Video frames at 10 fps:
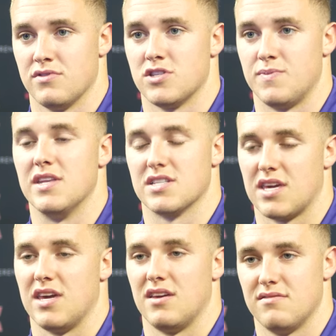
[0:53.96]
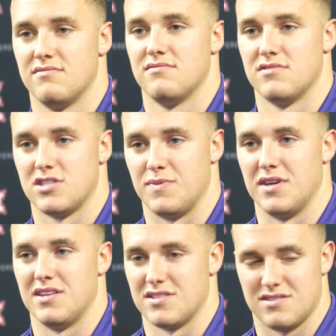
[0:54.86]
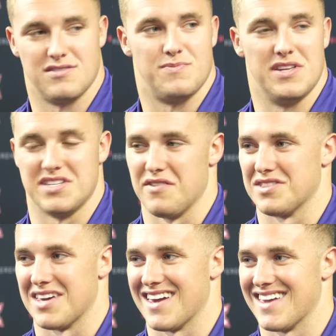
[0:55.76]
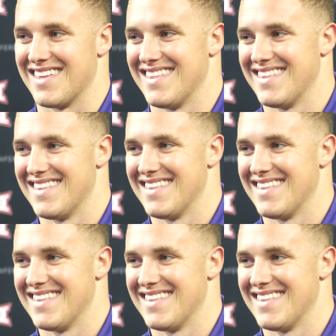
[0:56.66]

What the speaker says: Mm-hmm. Speed is key. Speed is everything.